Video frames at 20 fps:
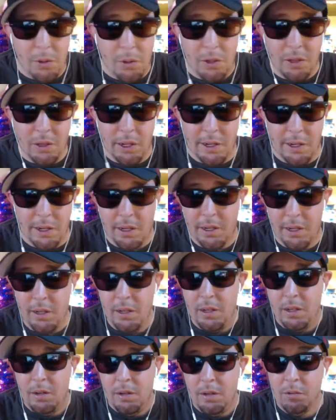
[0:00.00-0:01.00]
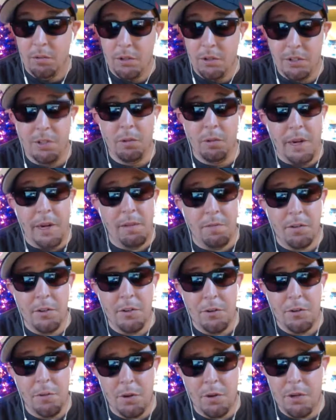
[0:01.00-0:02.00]
like we're still waiting for
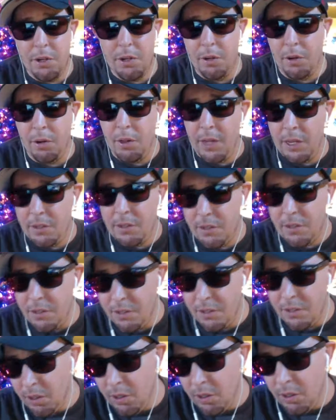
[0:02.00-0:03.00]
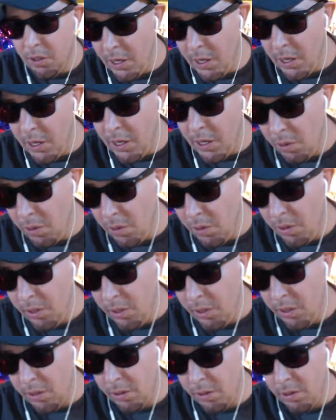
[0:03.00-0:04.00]
Super 2, and that's still about I don't
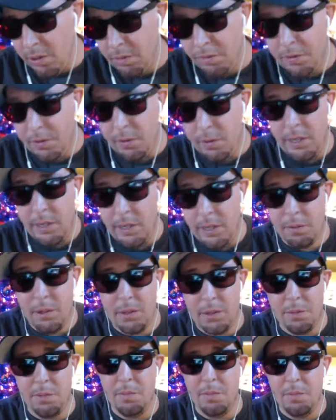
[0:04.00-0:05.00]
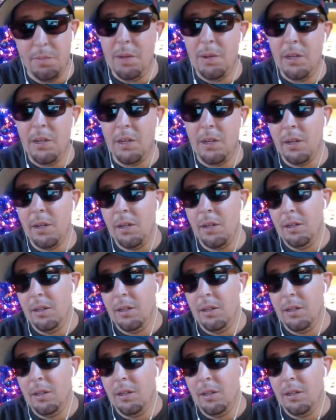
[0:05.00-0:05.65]
know, a few days away. It's maybe